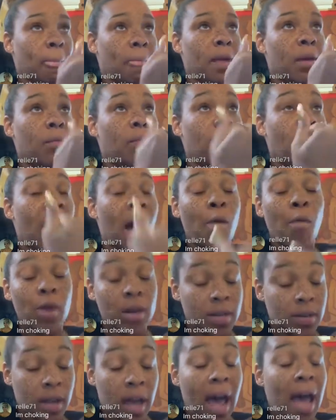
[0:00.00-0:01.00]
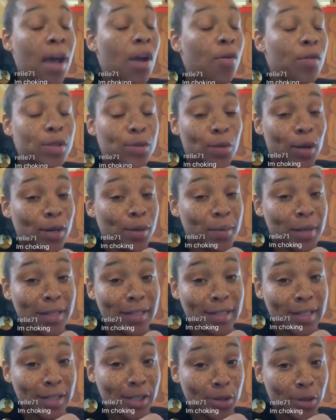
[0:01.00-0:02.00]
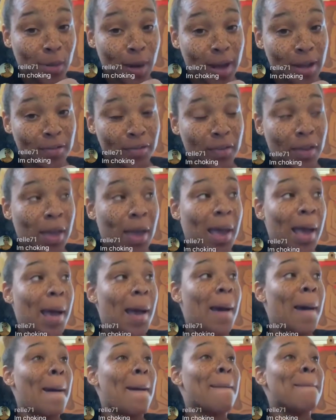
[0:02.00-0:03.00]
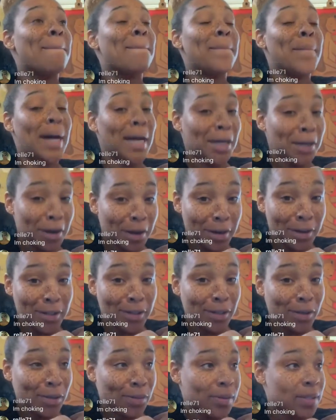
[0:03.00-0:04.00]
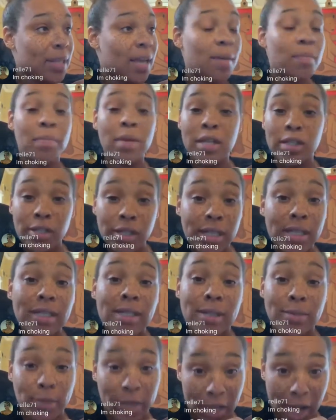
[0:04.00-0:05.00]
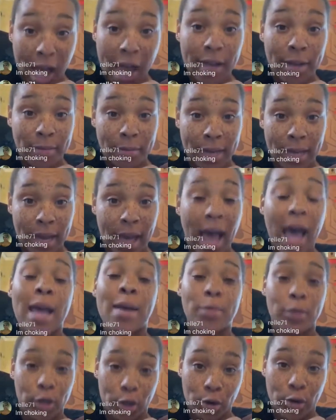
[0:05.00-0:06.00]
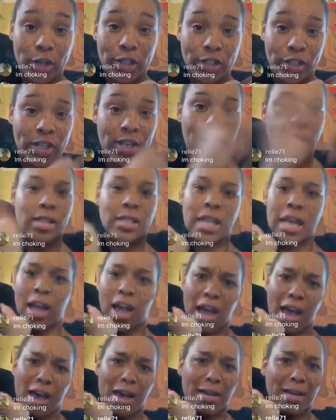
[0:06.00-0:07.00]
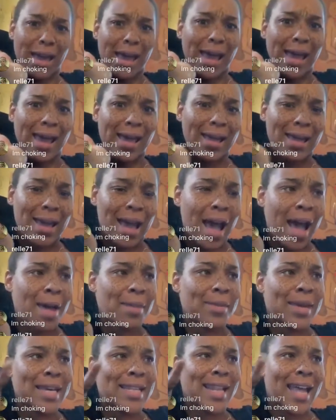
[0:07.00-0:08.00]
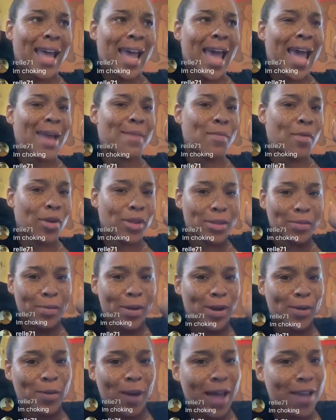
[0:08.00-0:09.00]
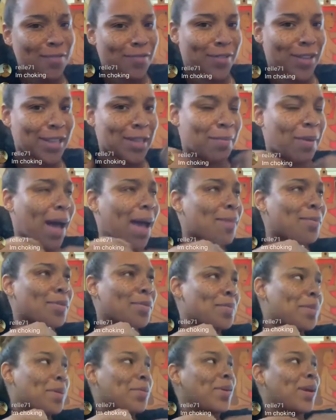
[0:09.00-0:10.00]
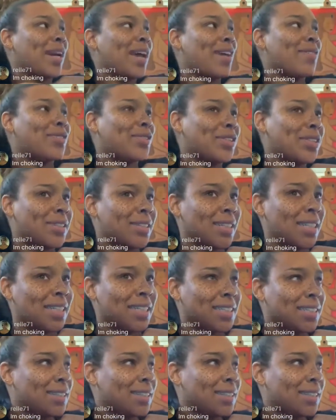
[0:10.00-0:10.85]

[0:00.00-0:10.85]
I always wanted to be a sister wife. My current dude was like, bitch, this is monogamy. I am a Christian. I was like, okay. I mean, they had more than one wife in the Bible, but whatever, nigga.